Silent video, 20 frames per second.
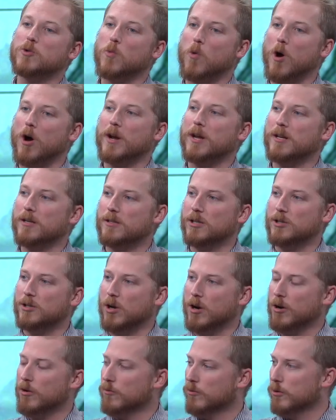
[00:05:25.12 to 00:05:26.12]
walk into
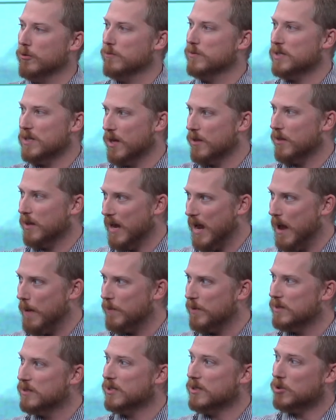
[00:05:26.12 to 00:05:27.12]
dark rooms, nothing
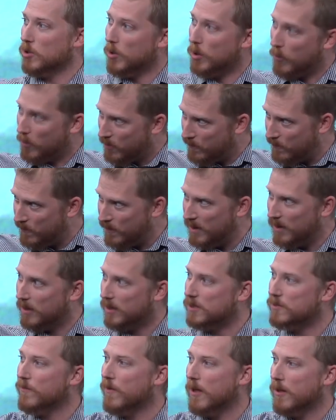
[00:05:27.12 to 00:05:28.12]
happens. It's only when
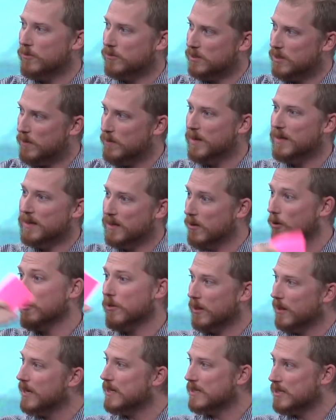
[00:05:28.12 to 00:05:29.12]
Felix follows them in that all the
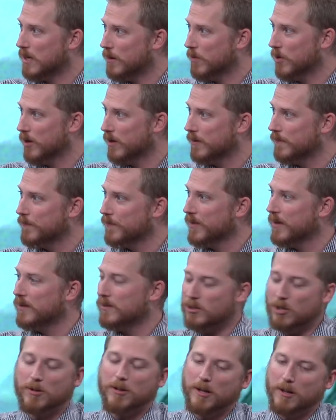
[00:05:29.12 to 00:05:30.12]
lights come on.
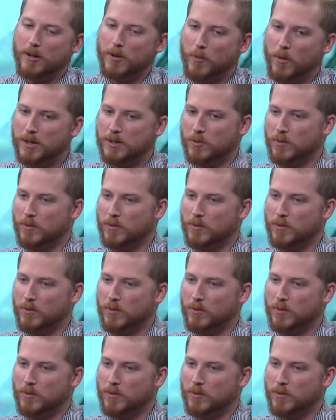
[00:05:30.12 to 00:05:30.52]
So clearly, Westworld